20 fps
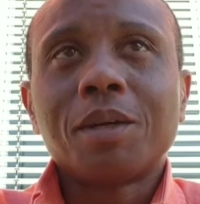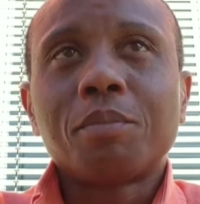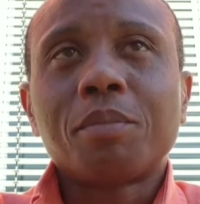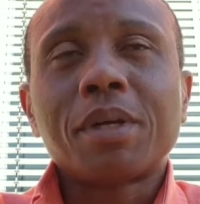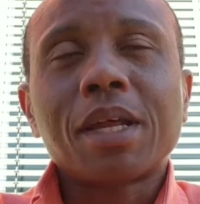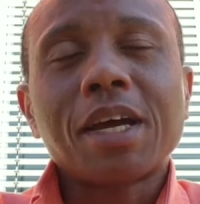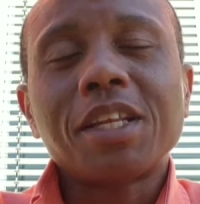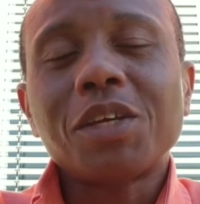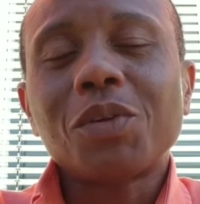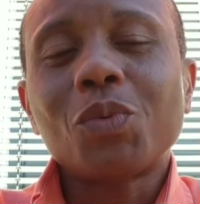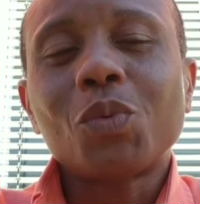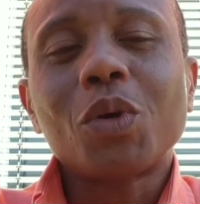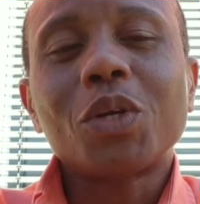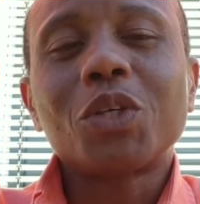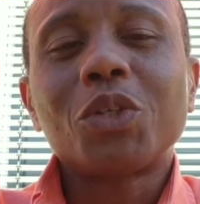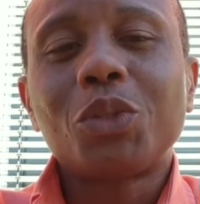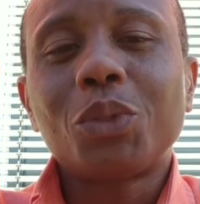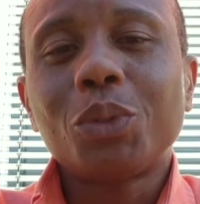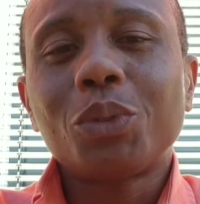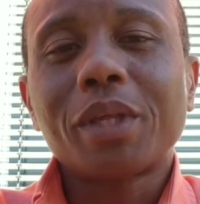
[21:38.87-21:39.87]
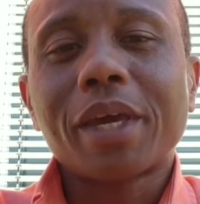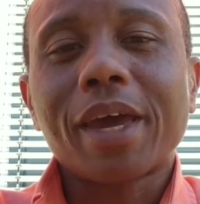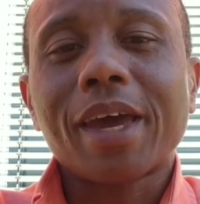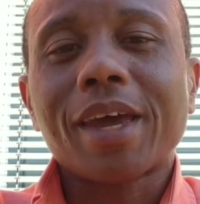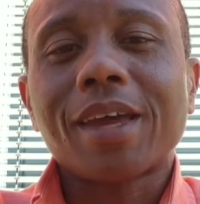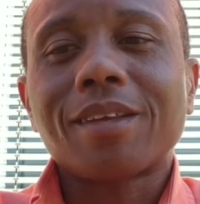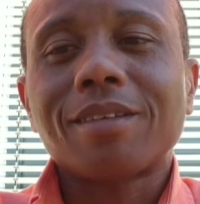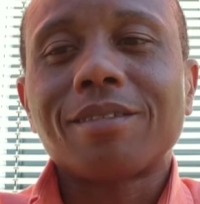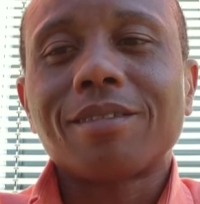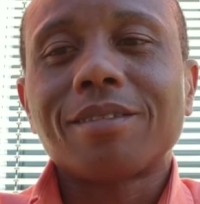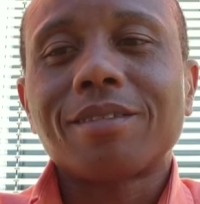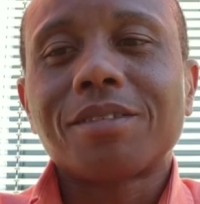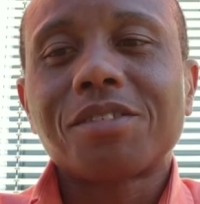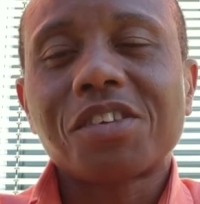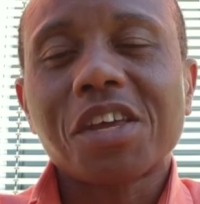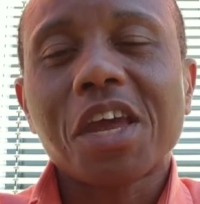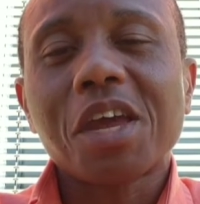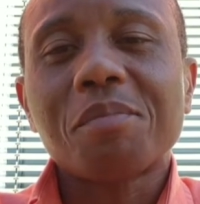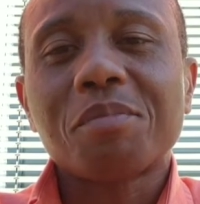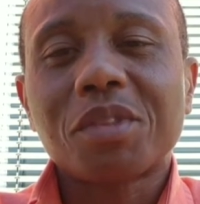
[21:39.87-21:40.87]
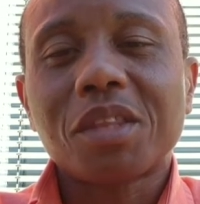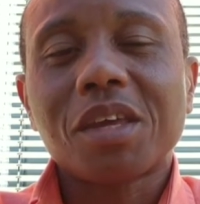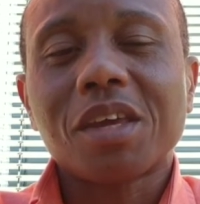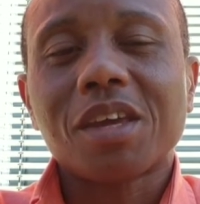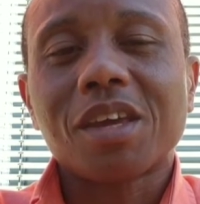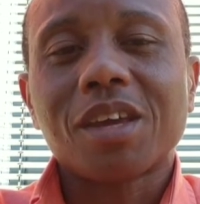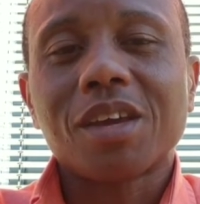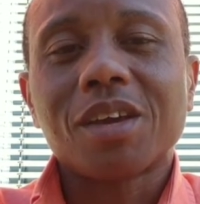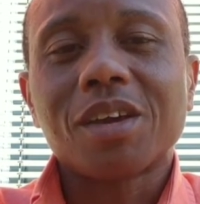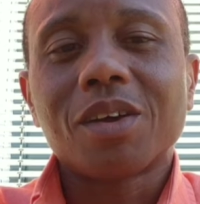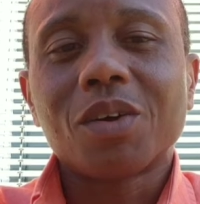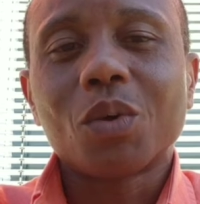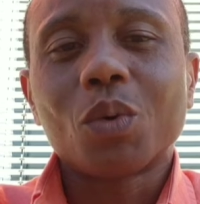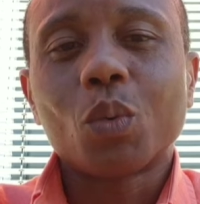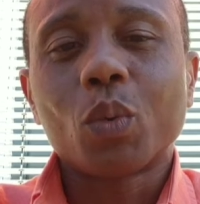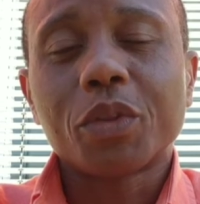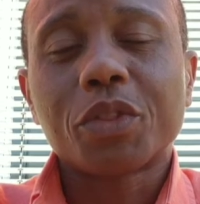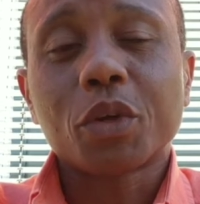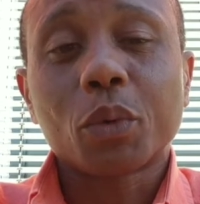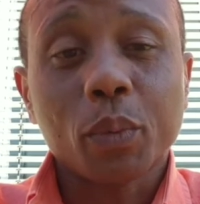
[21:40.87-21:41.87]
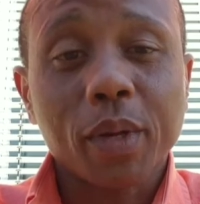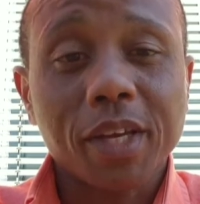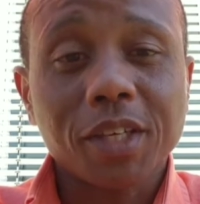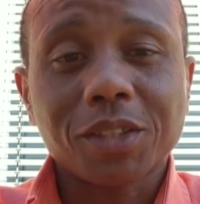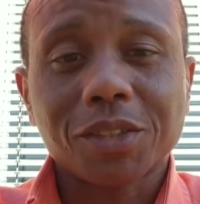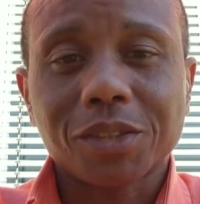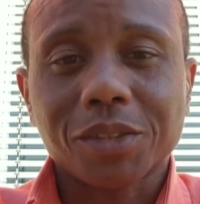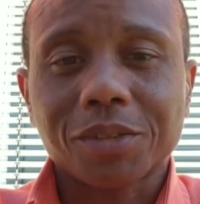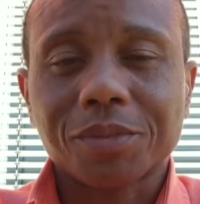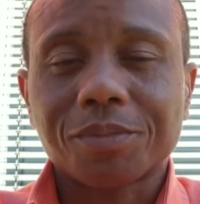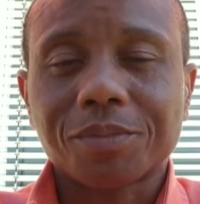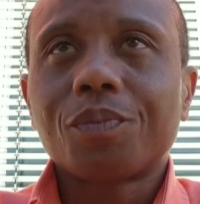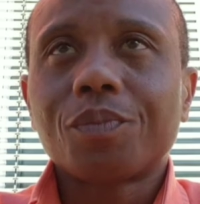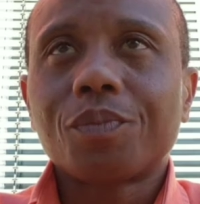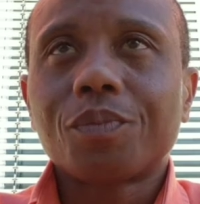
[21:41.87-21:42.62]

But I didn't want to do that same thing with the Racer.